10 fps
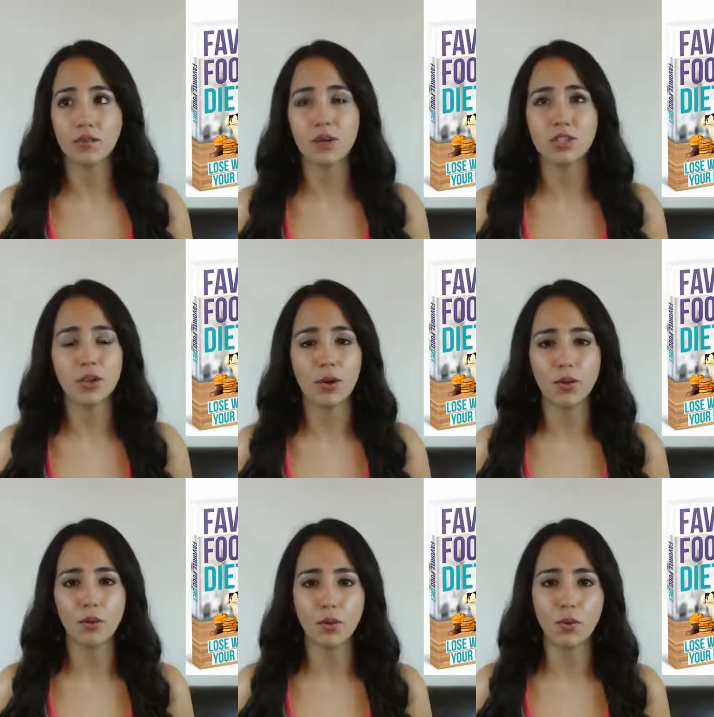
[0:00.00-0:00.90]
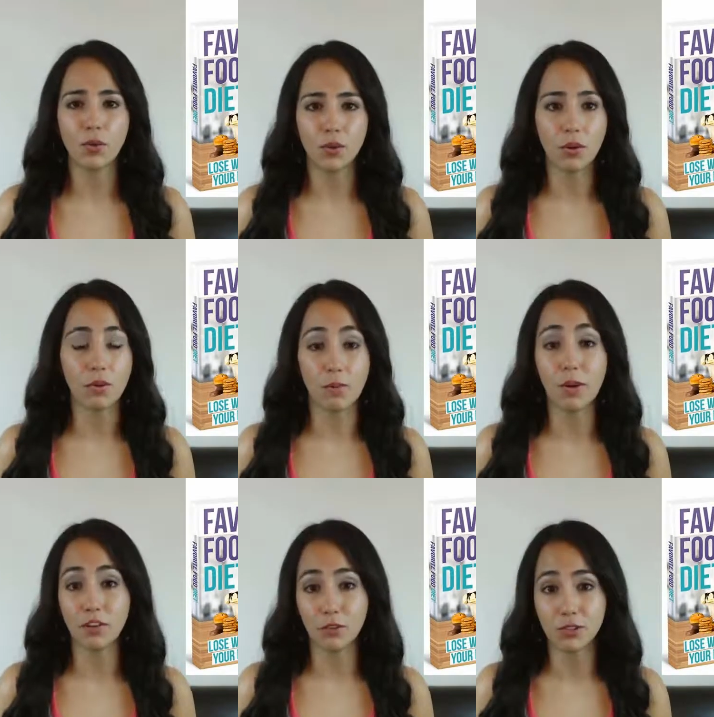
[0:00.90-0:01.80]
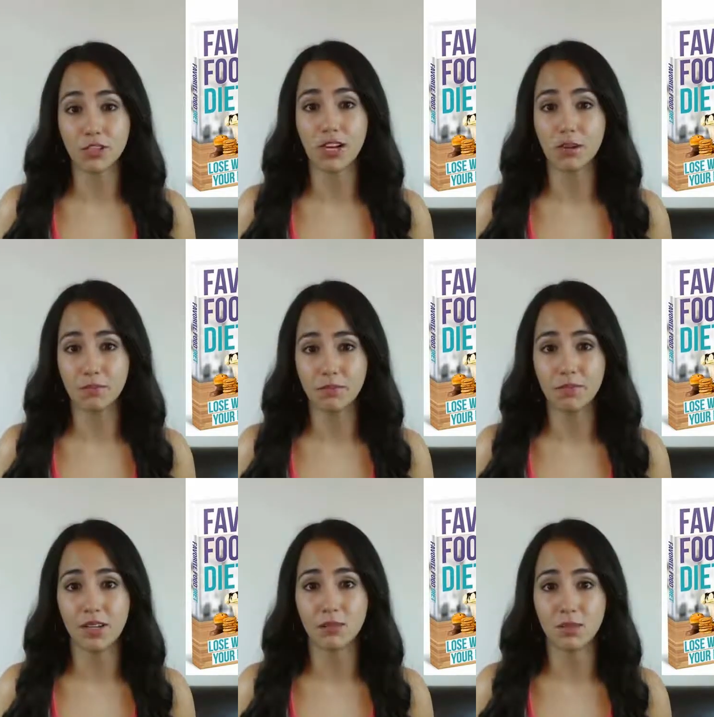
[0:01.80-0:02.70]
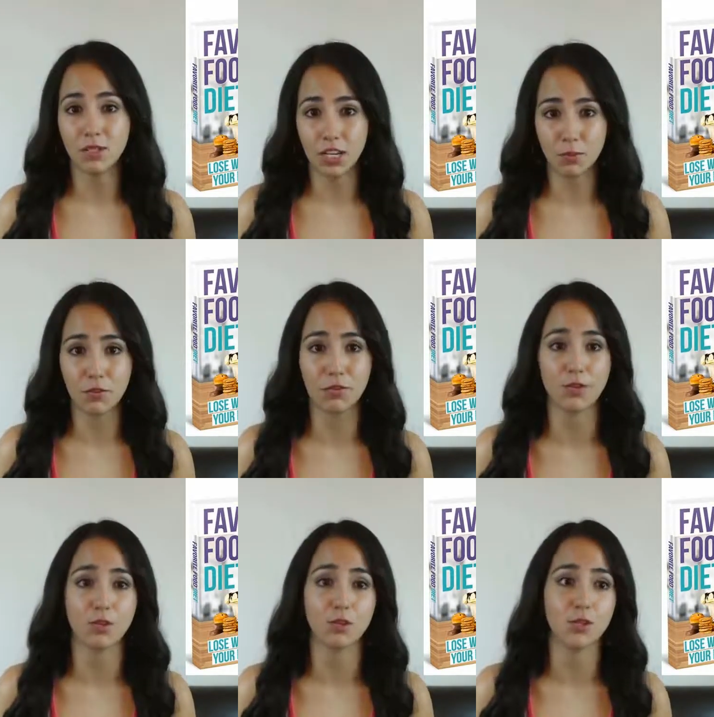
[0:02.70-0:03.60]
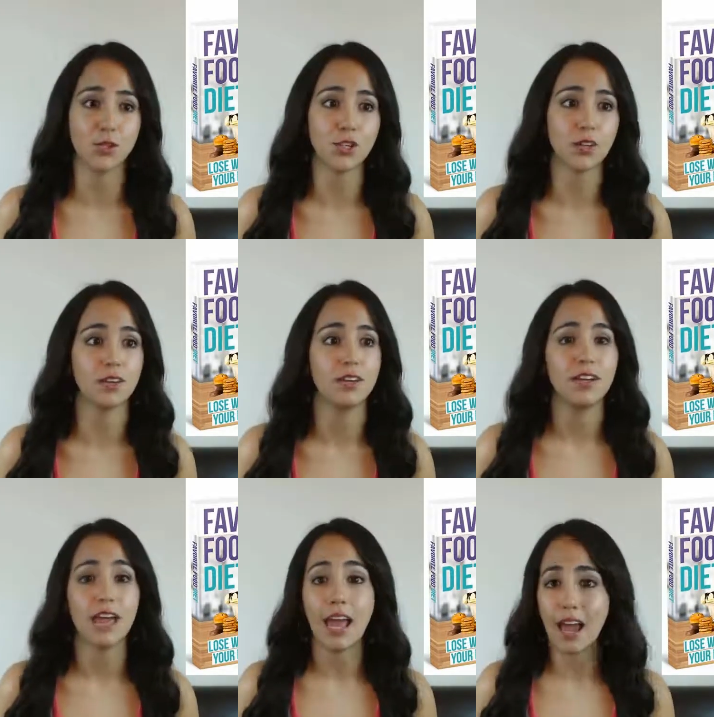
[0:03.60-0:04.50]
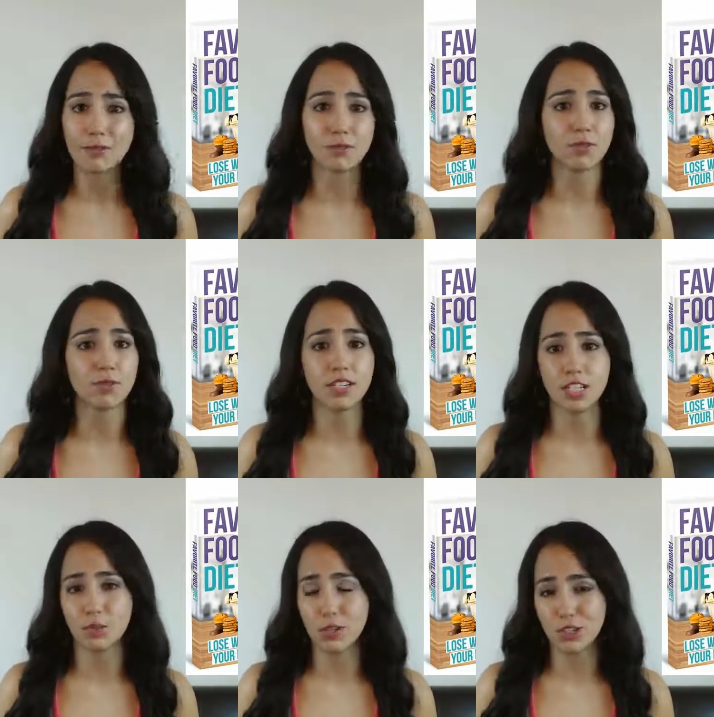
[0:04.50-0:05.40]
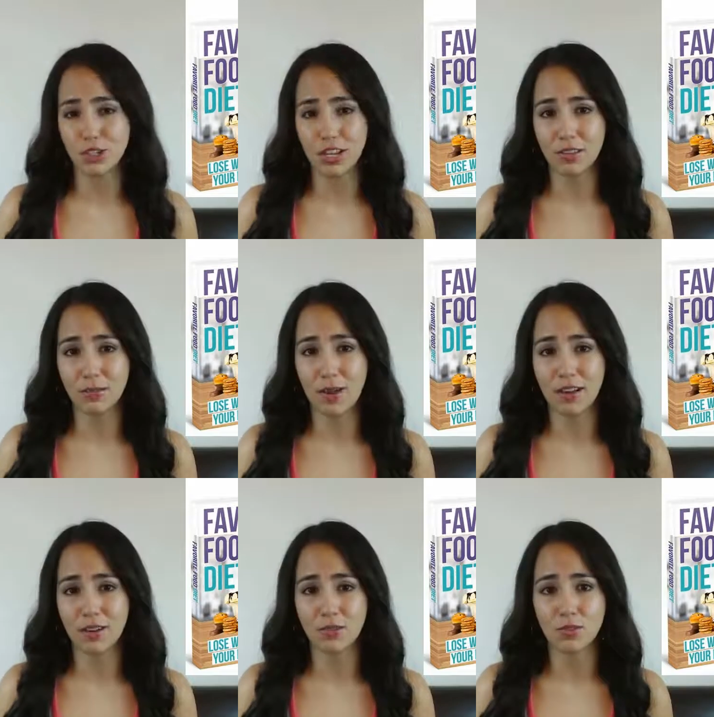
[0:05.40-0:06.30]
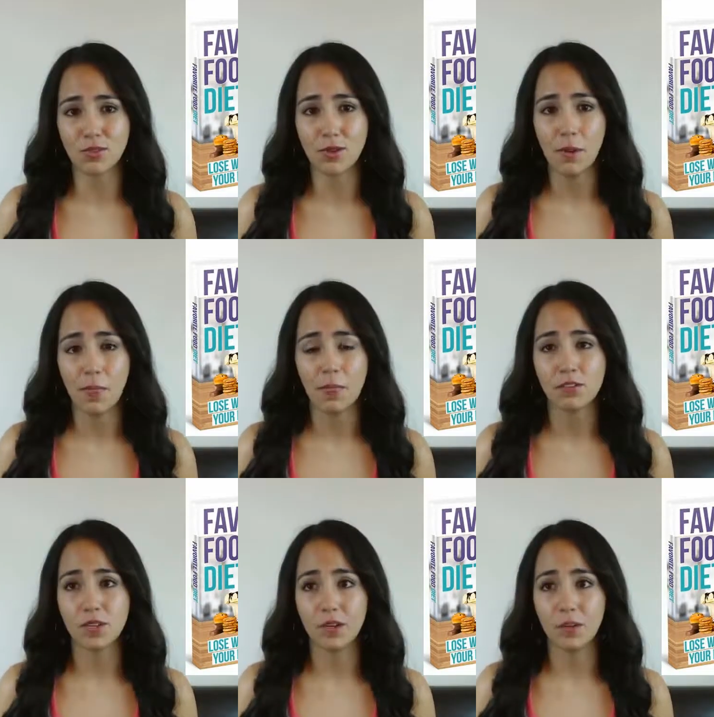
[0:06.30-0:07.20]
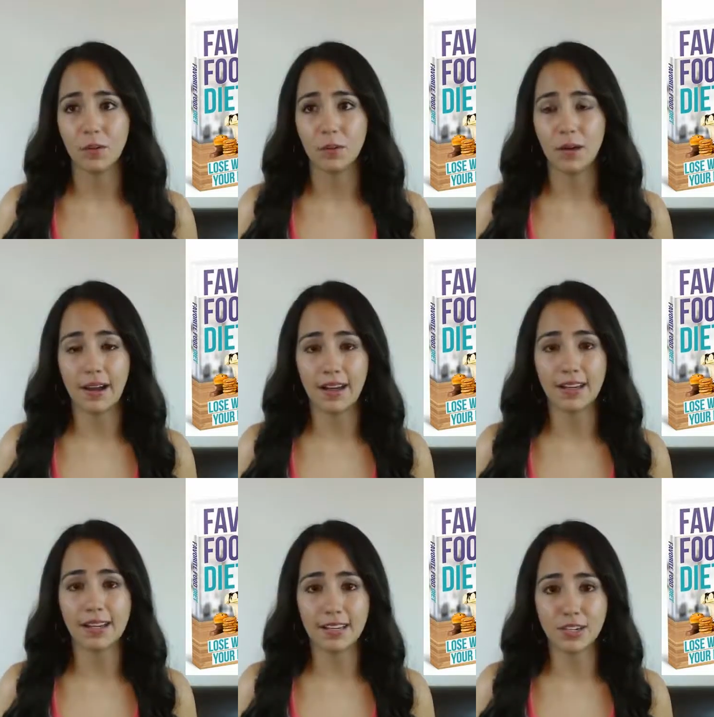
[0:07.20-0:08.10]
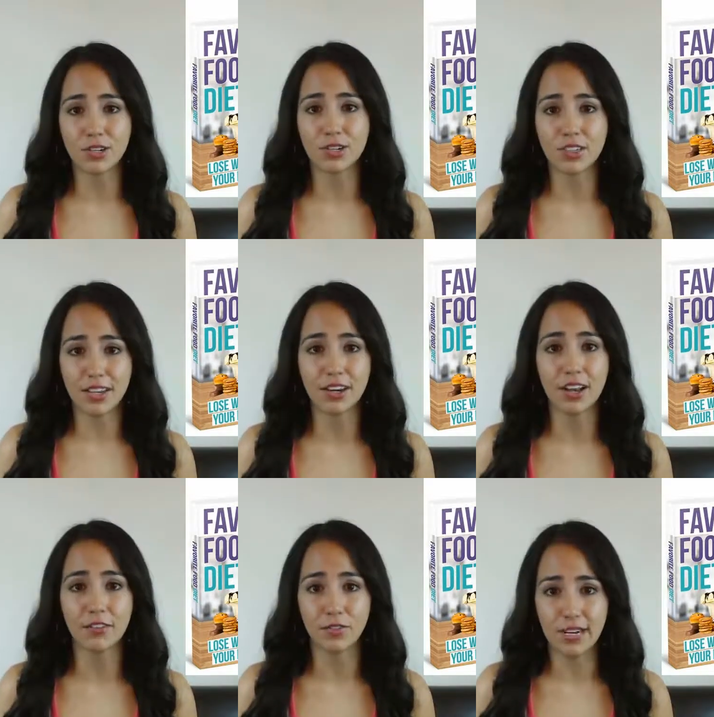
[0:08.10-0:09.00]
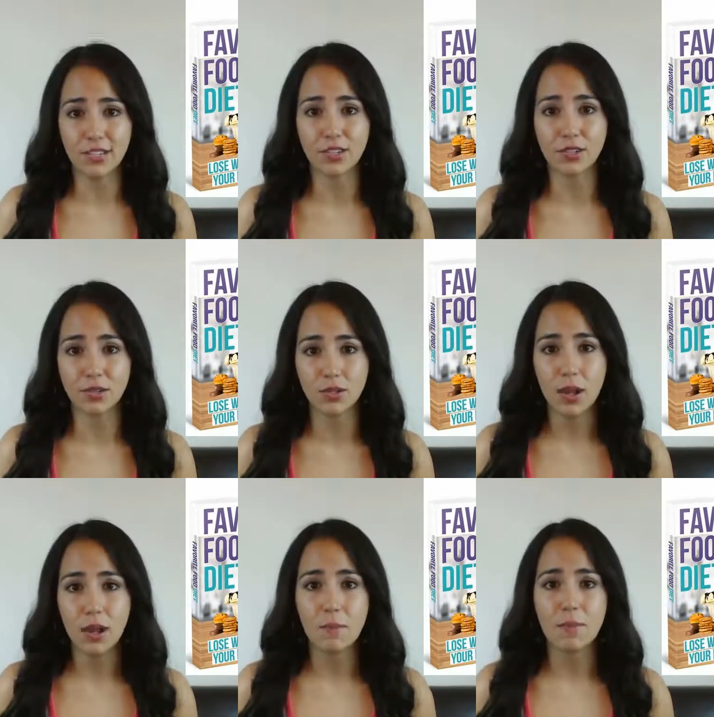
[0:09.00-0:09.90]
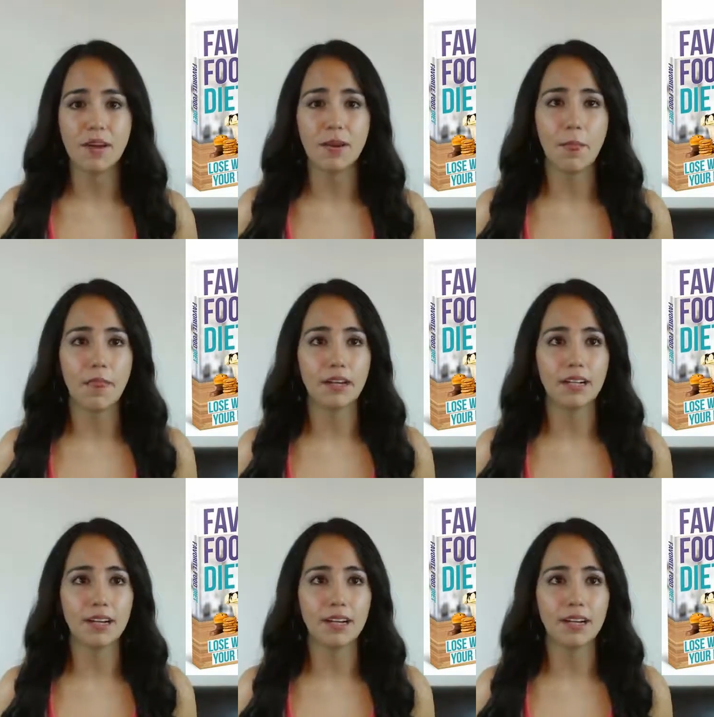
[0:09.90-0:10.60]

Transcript: I was going through a painful time, and I was desperate for a solution, absolutely desperate to shed the pounds. So I turned to the internet for answers, but